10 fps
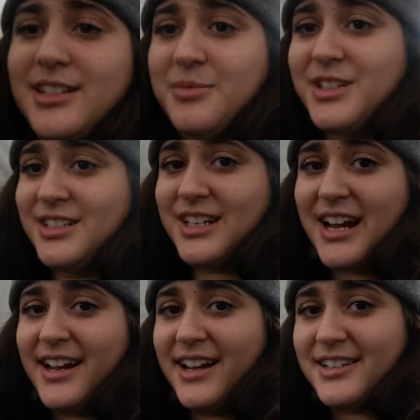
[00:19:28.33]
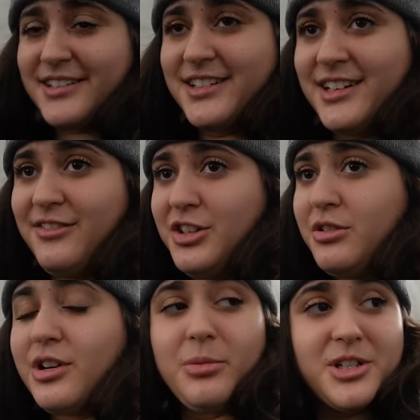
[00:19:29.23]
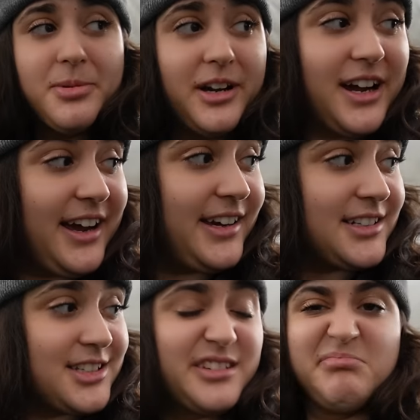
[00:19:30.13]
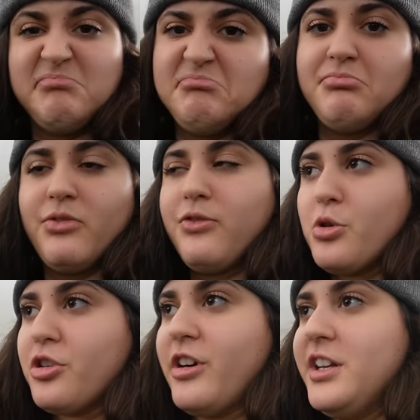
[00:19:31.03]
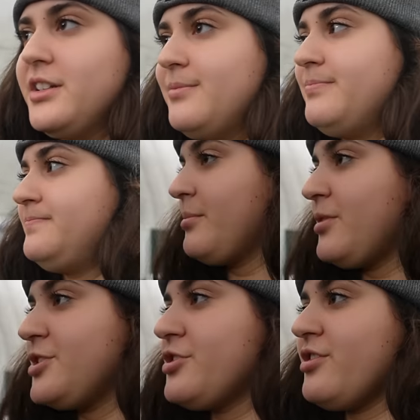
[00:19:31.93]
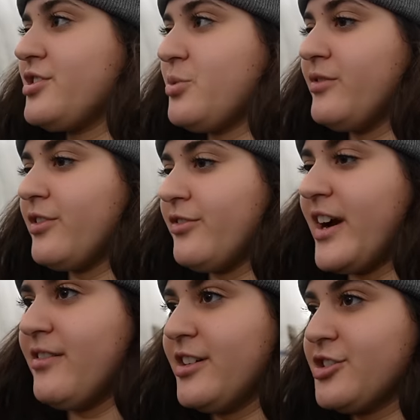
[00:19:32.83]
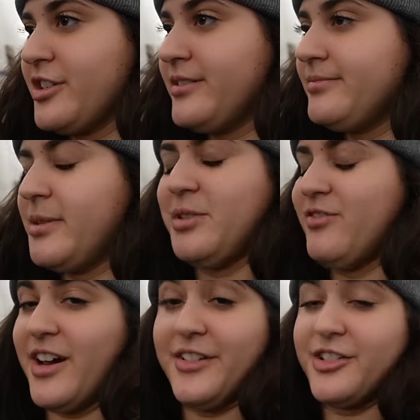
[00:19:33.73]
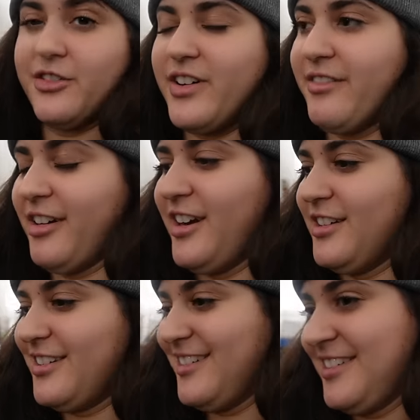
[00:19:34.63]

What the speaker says: Some of these kayaks, if you don't know much about kayaks, $4,000. I'm pretty sure there's one for $5,000.